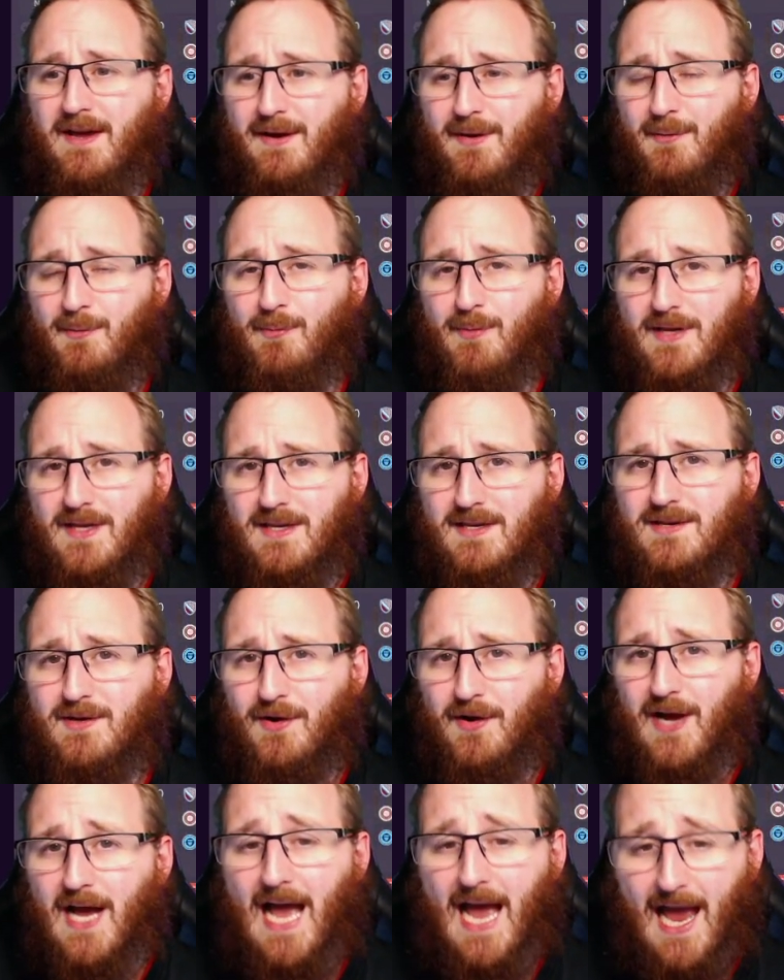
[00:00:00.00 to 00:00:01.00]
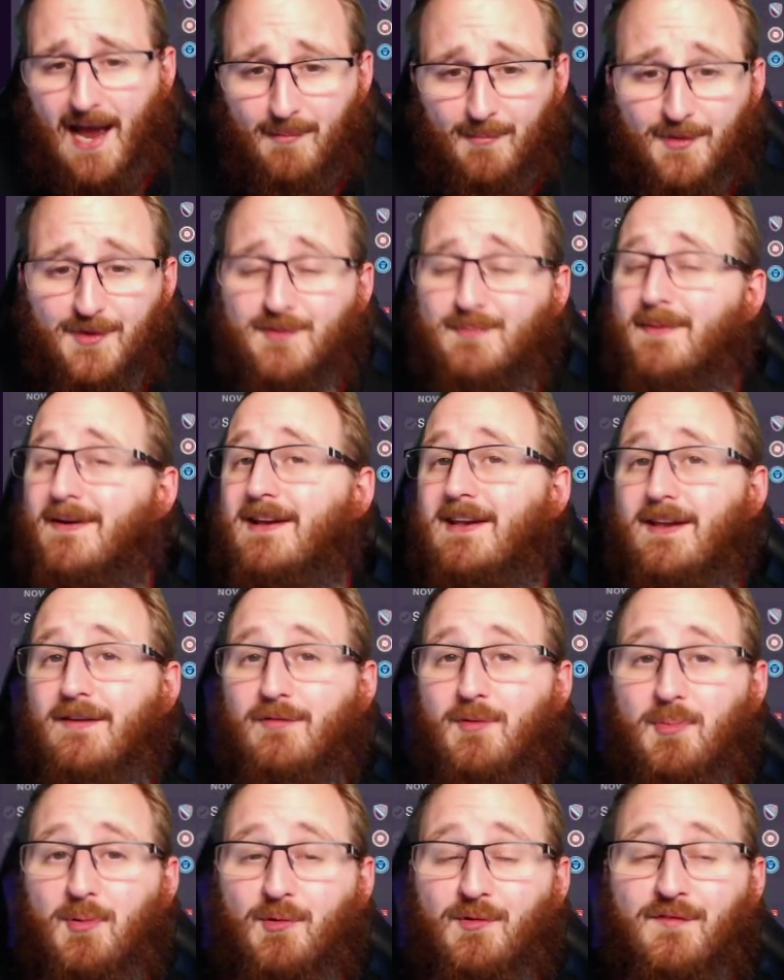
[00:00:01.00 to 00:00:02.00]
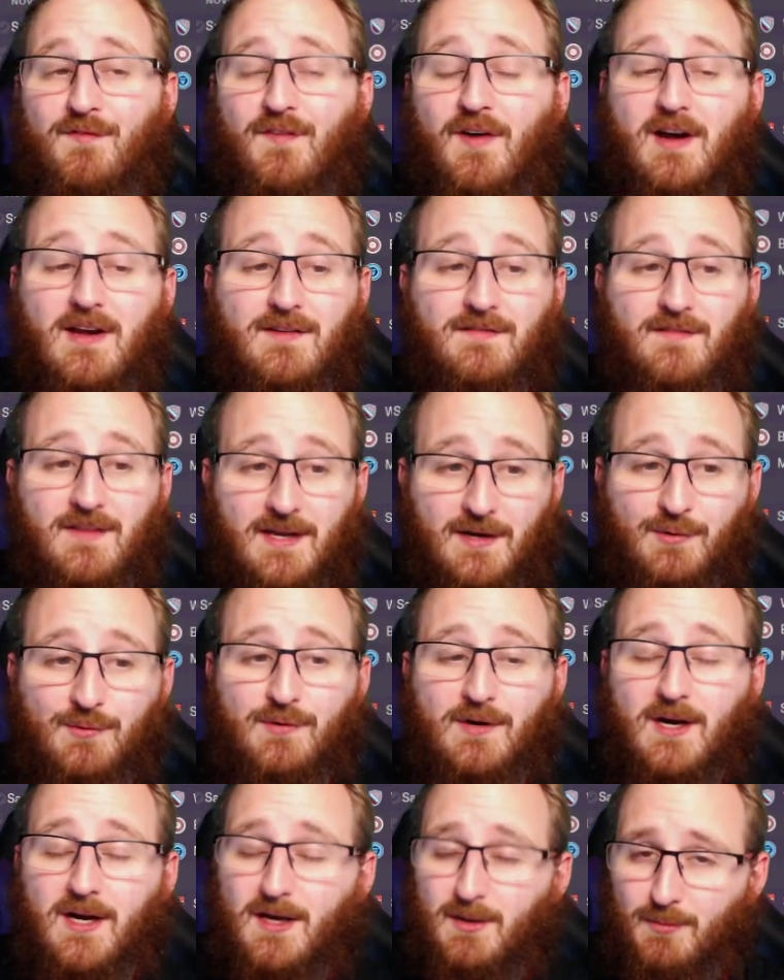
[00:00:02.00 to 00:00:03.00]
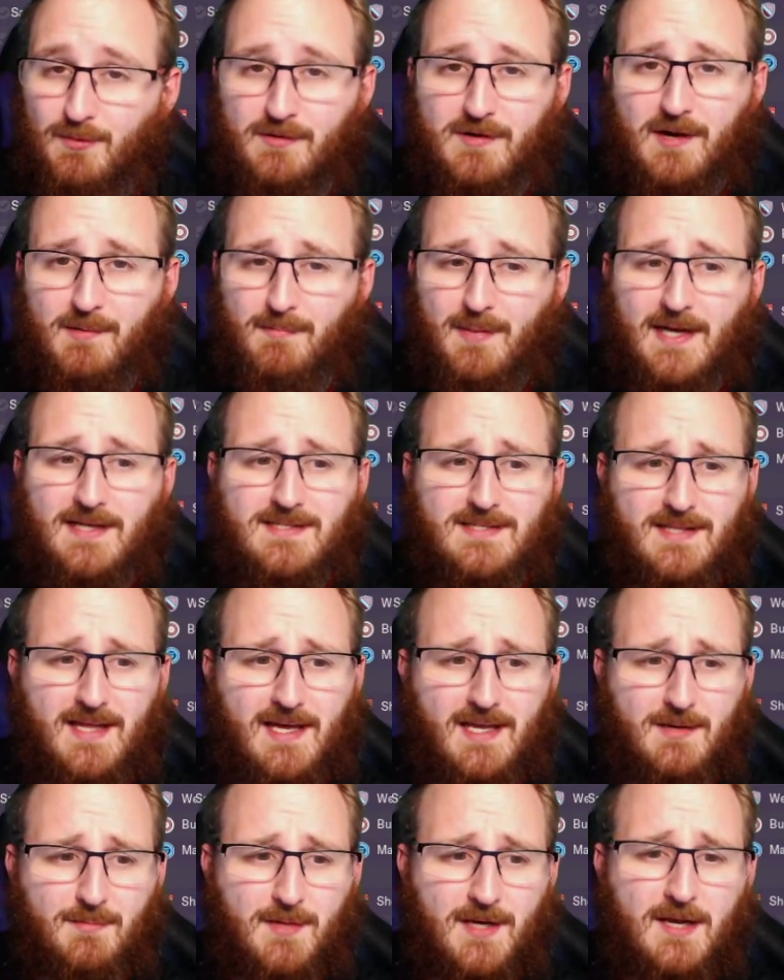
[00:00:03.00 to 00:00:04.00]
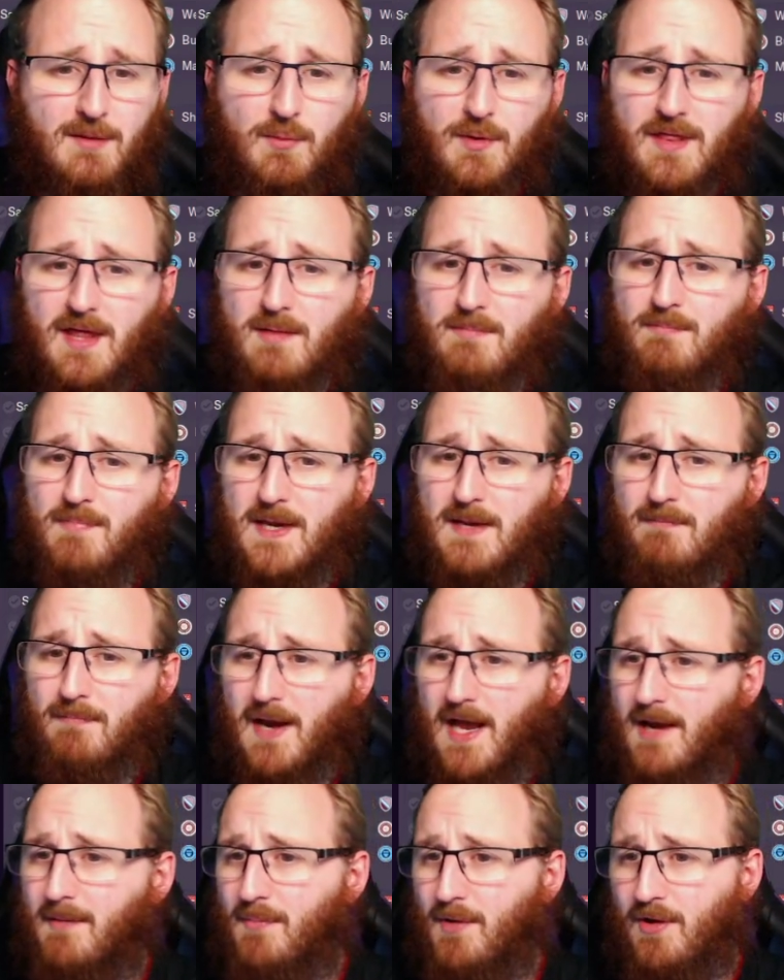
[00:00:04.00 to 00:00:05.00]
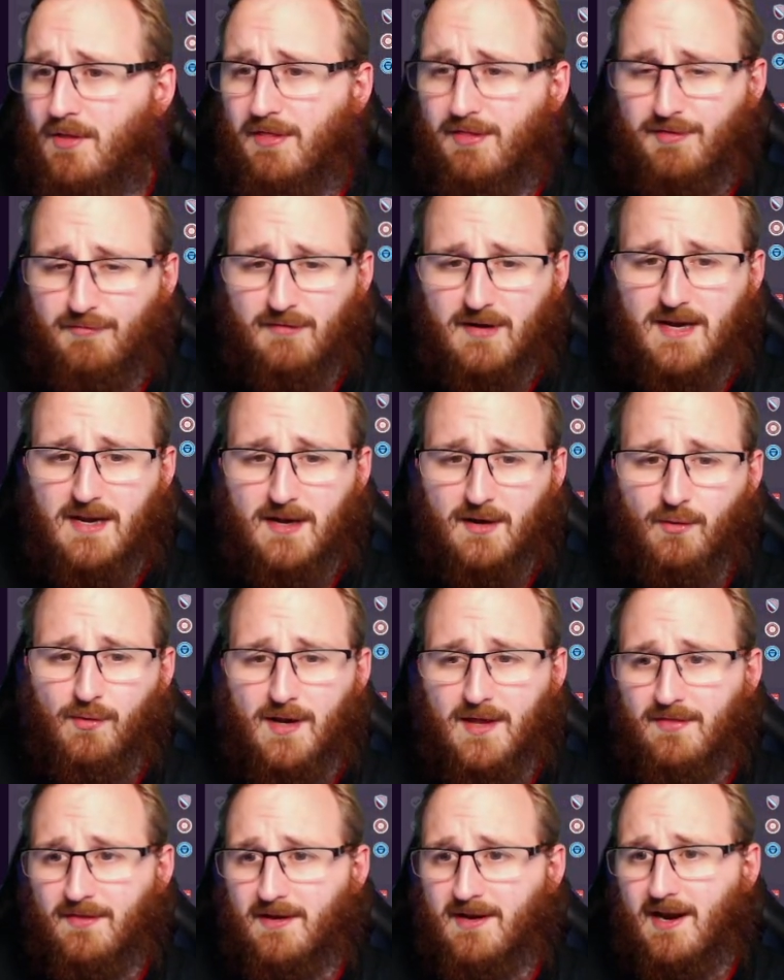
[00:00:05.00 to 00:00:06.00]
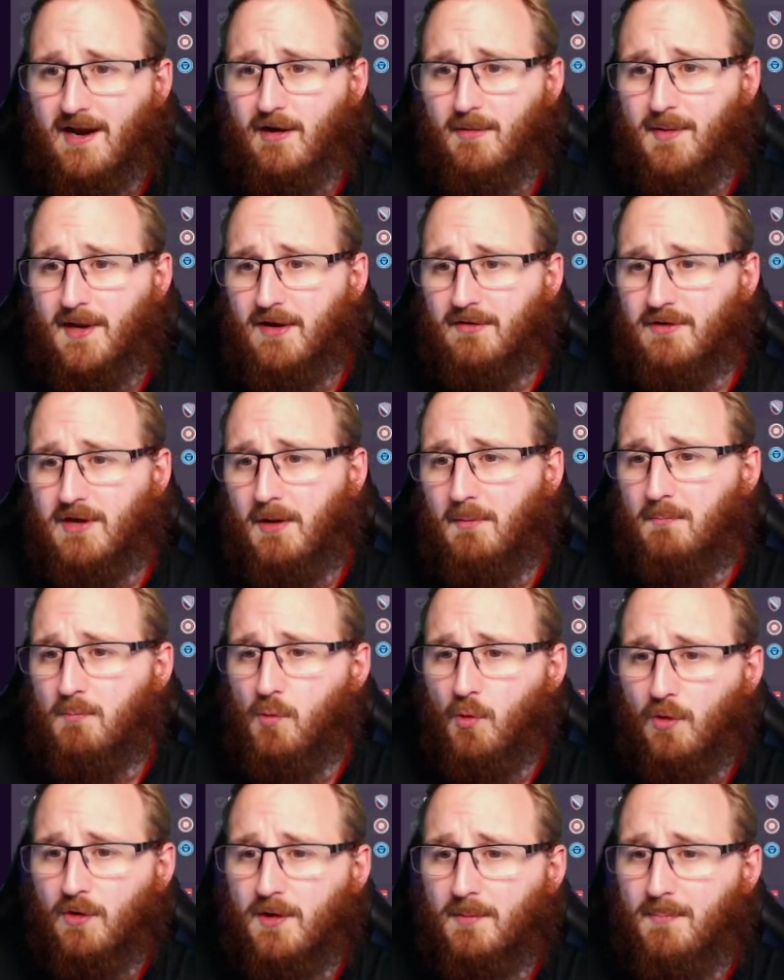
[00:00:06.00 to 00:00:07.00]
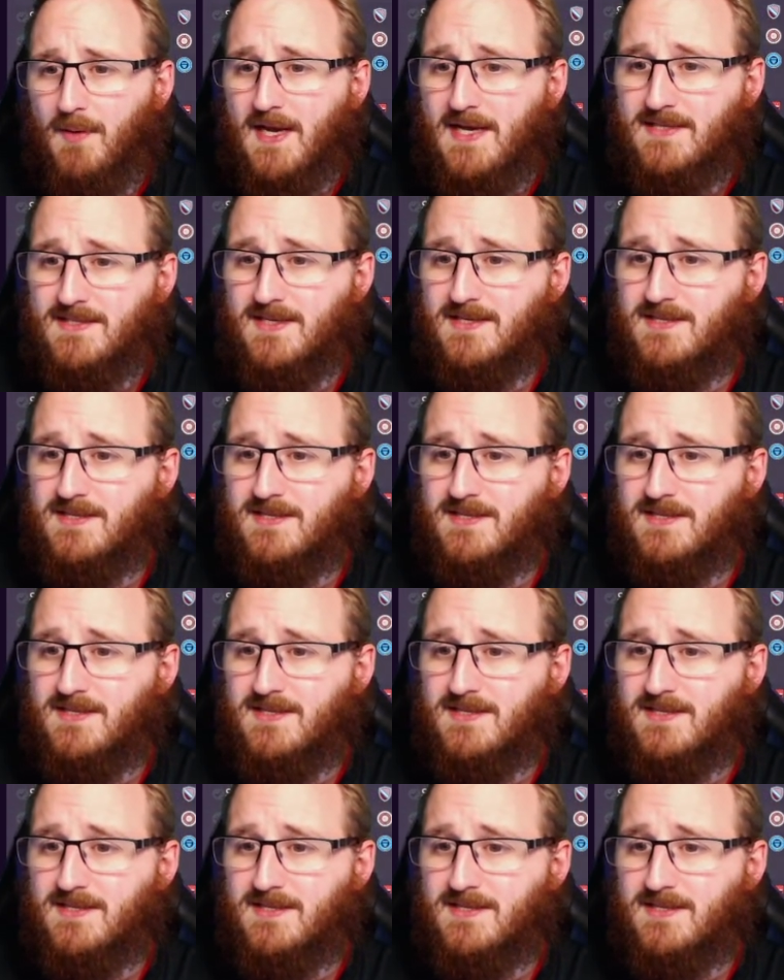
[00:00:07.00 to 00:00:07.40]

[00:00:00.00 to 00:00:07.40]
We got hammered by Liverpool 5-0. We'll come back to that in a minute. We then beat Blackburn 3-0 in the Carabao Cup. Walker-Peters,